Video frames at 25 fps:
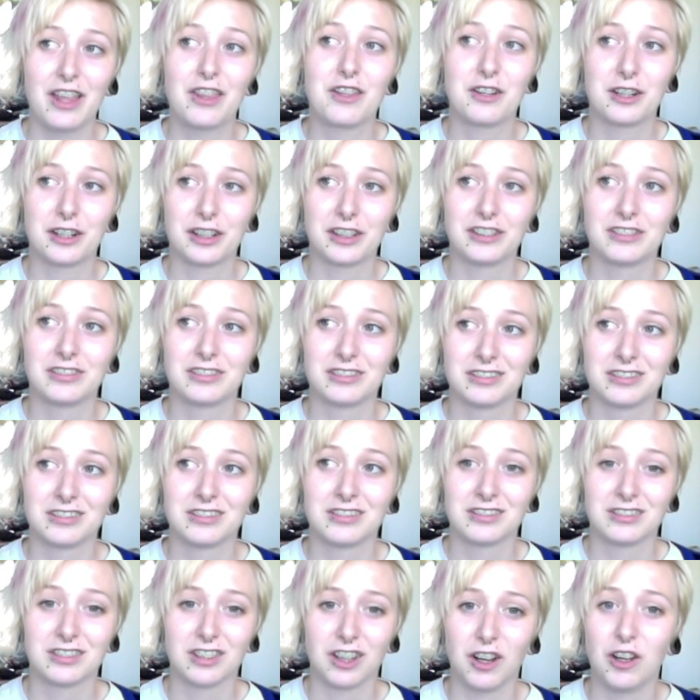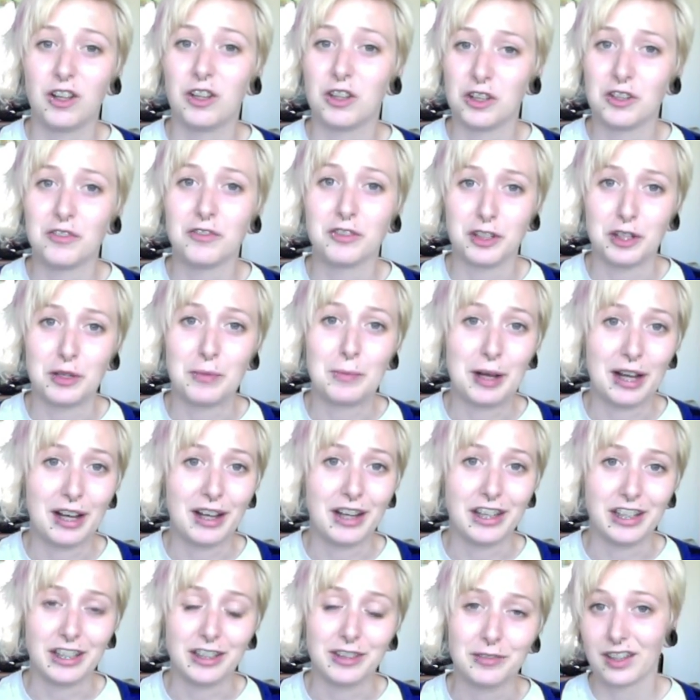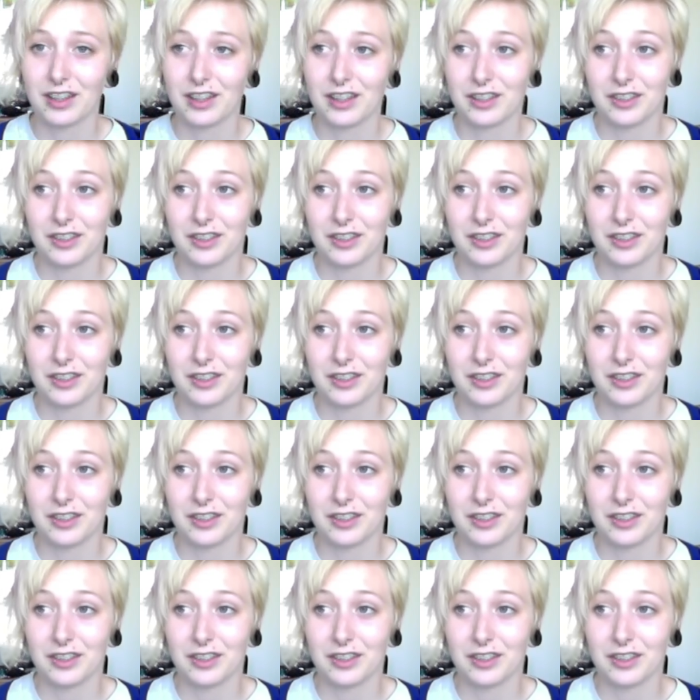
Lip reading: they're all over your body.